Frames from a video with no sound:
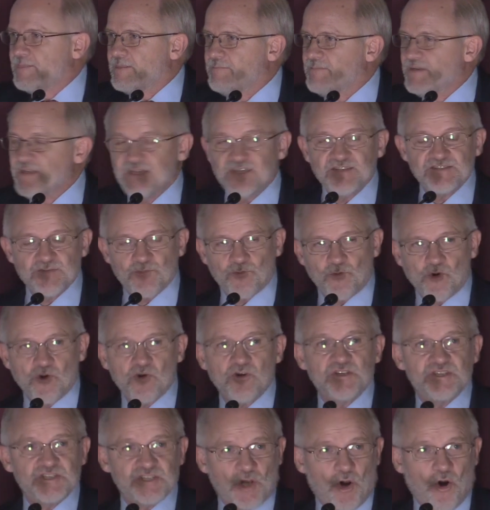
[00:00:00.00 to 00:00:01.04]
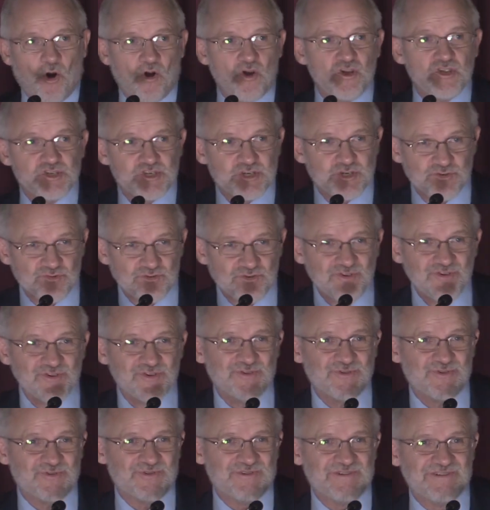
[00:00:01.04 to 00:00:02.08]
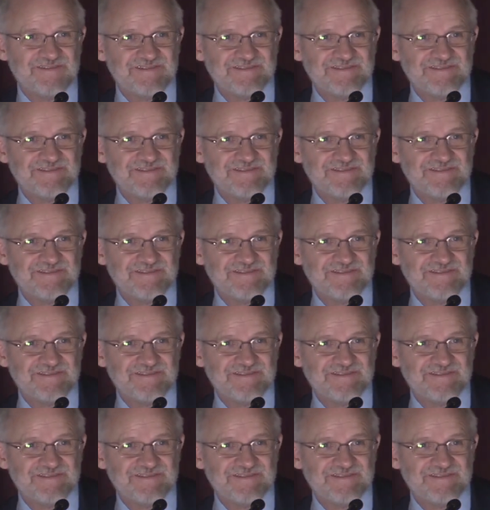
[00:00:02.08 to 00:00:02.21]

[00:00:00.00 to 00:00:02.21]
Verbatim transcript: I mean, these words are true.